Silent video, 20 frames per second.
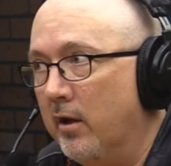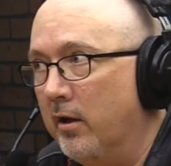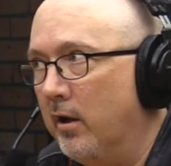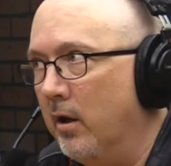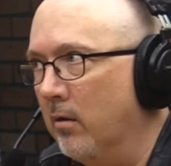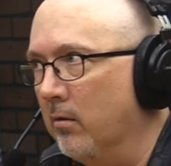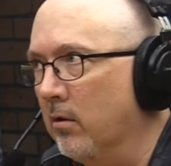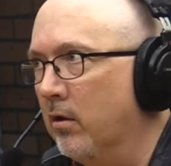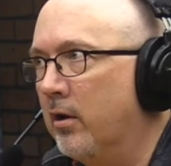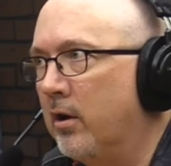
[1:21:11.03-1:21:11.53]

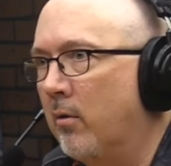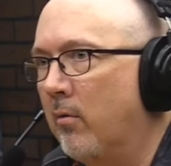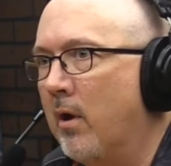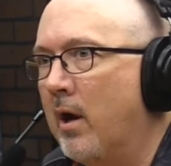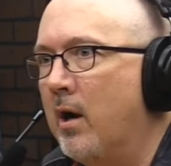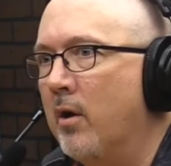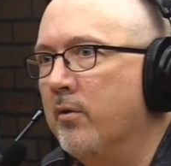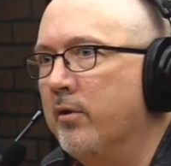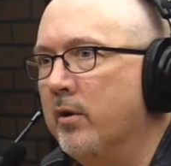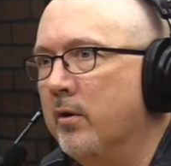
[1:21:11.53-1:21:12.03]
You know, look
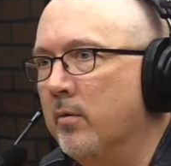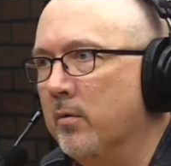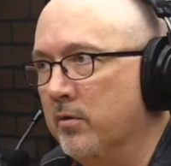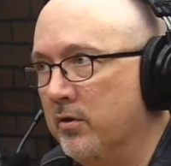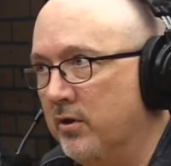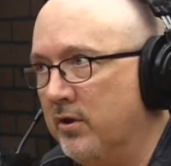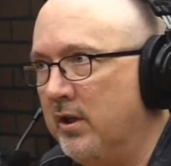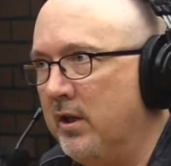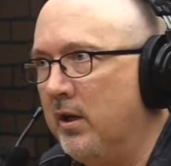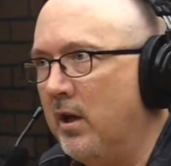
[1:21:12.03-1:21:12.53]
around you
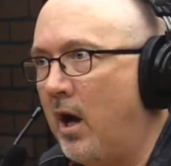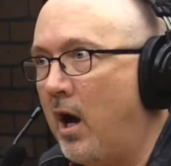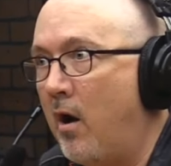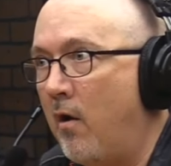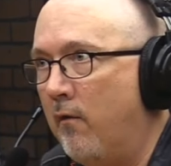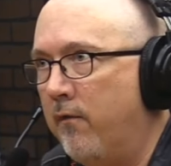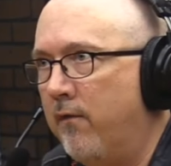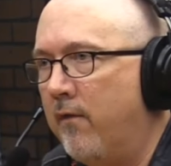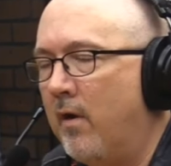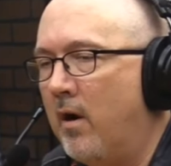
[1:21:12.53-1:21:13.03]
and see
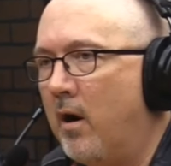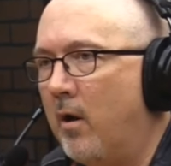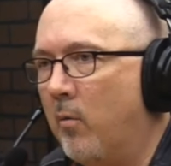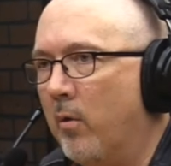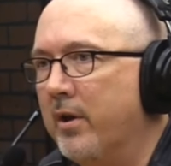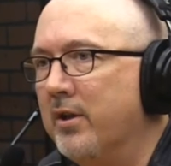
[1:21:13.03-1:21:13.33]
how far,